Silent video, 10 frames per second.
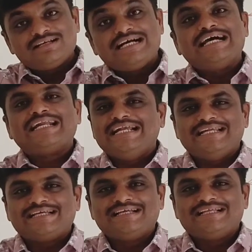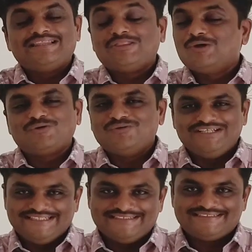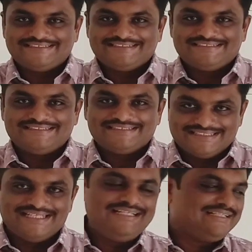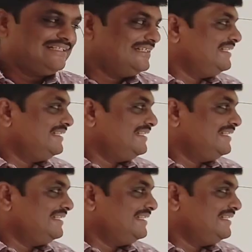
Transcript: current, not voltage, right?